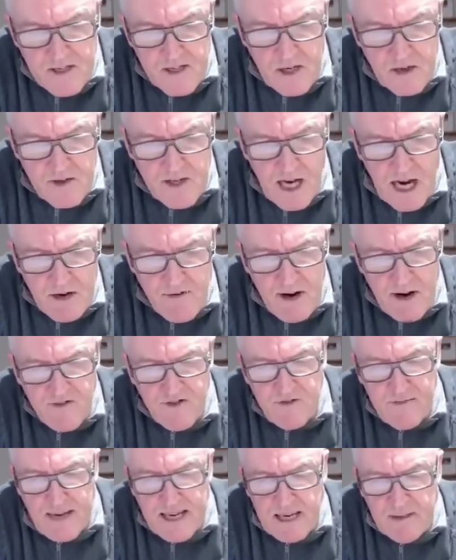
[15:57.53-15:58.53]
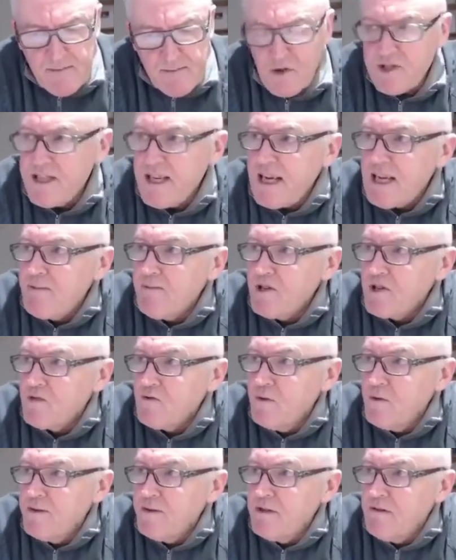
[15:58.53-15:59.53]
So direct from animals, the animals
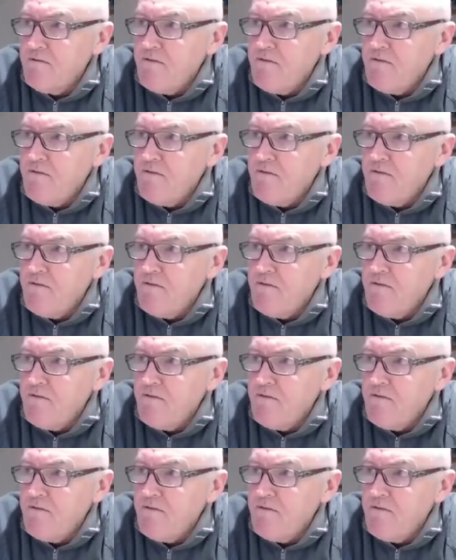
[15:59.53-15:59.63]
will be